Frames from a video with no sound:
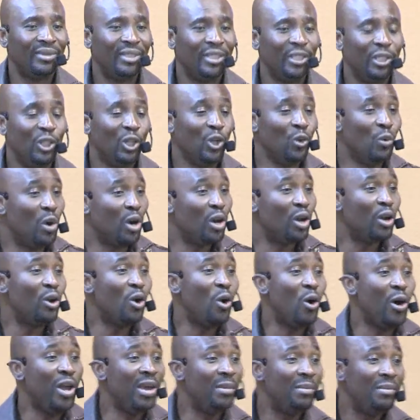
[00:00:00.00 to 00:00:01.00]
You want to
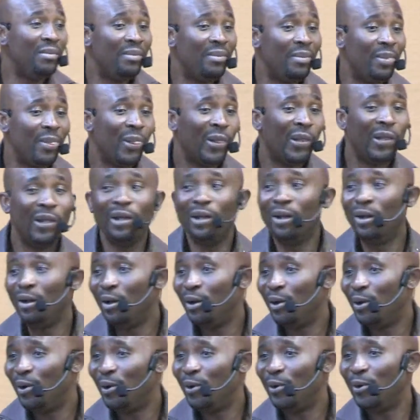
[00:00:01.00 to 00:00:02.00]
know Him?
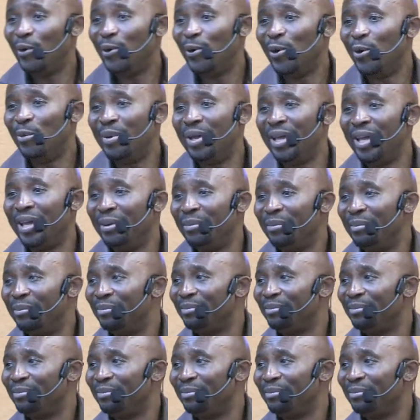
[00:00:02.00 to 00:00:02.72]
Obey Him.